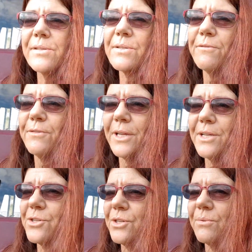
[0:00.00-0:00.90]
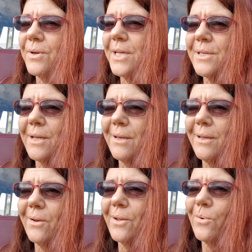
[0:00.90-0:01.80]
used to flash erratically,
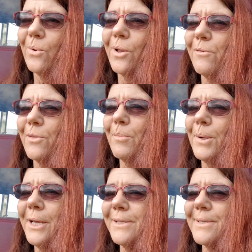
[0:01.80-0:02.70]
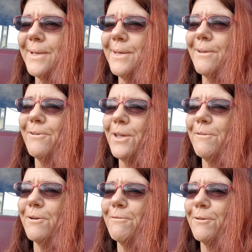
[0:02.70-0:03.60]
like all over the place. They never
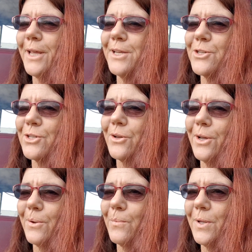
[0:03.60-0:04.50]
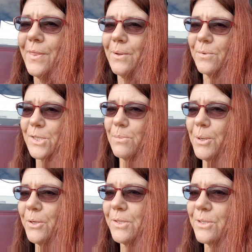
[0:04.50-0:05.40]
ever flashed like when they were
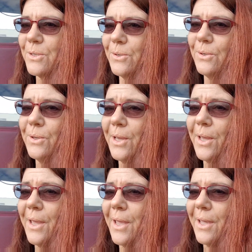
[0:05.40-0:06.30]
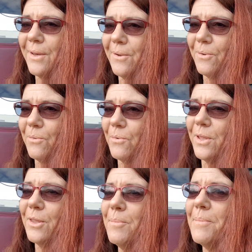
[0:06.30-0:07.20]
supposed to, at a
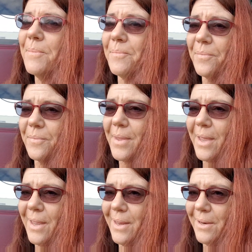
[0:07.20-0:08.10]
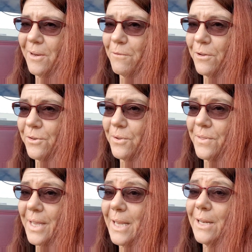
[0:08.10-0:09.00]
rhythm, and if I turned
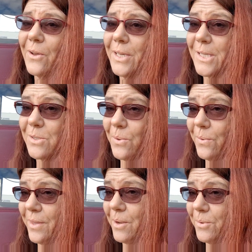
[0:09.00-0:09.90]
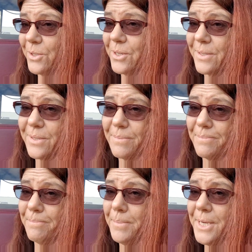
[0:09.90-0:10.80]
the headlights on they were just
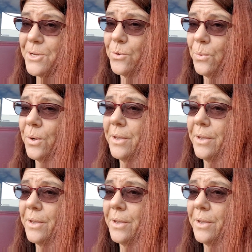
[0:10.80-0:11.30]
mental.